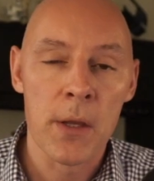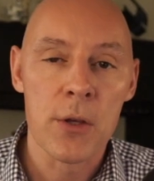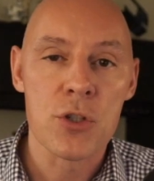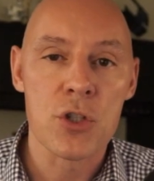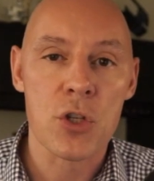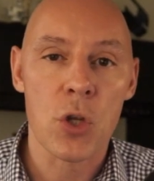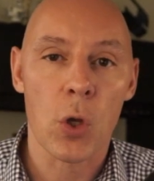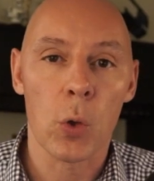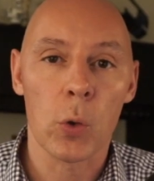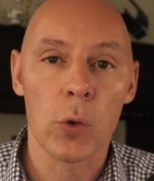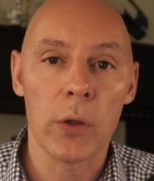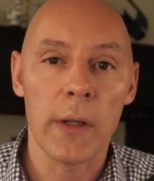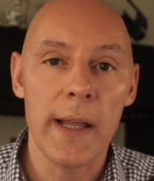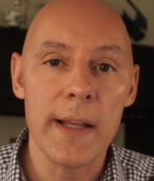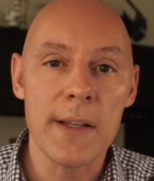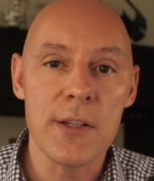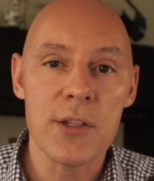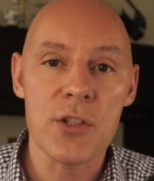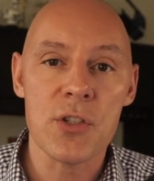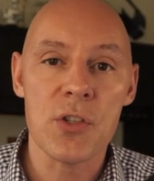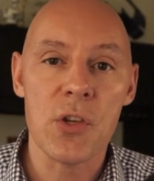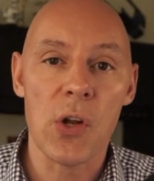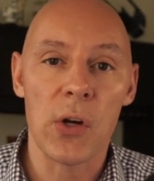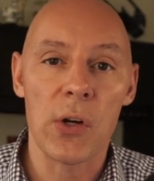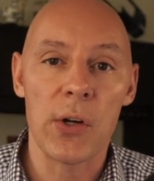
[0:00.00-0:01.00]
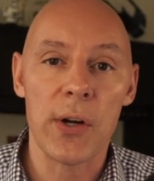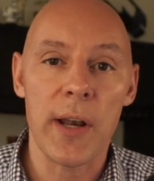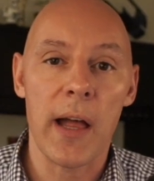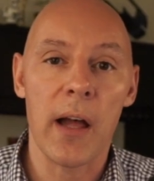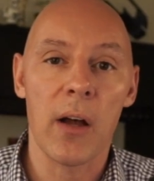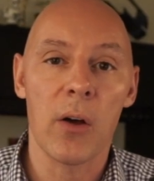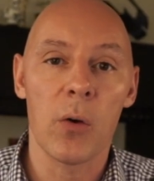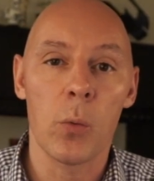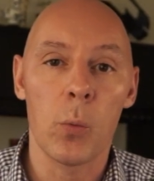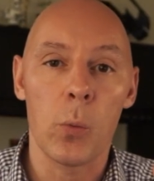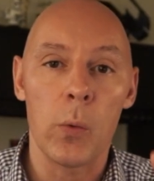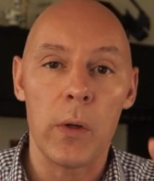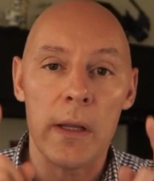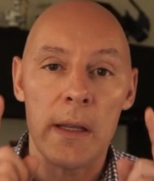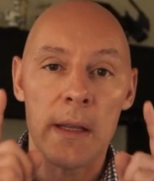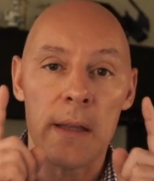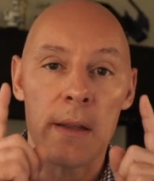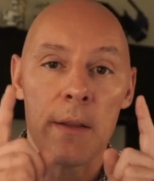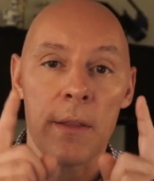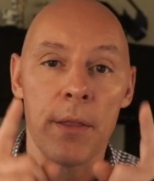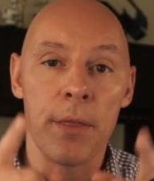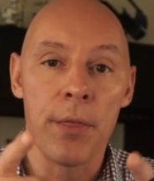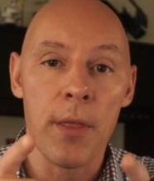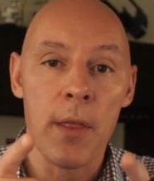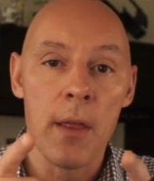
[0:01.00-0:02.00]
So let's start out
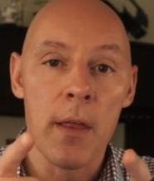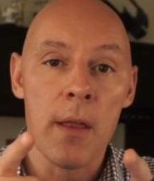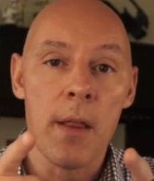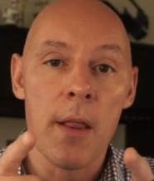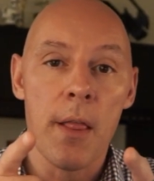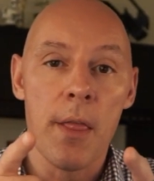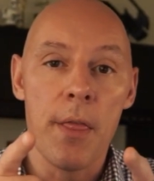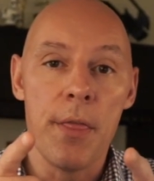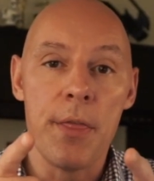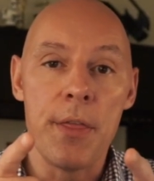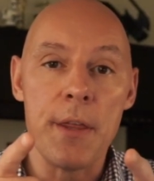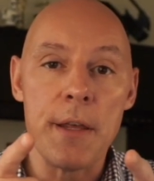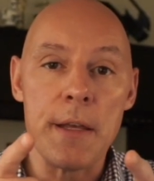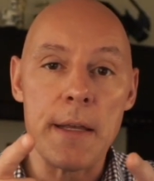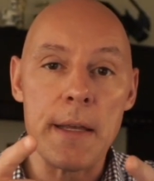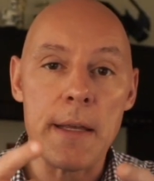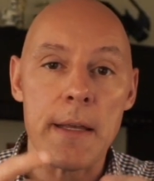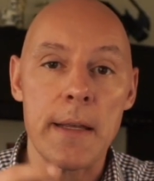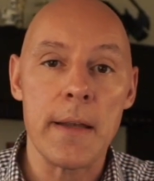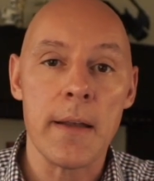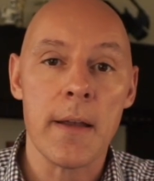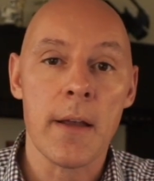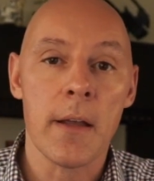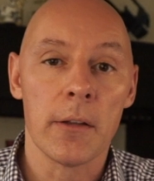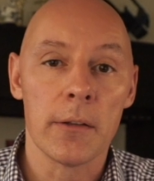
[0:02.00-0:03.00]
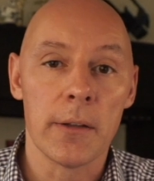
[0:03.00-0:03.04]
with the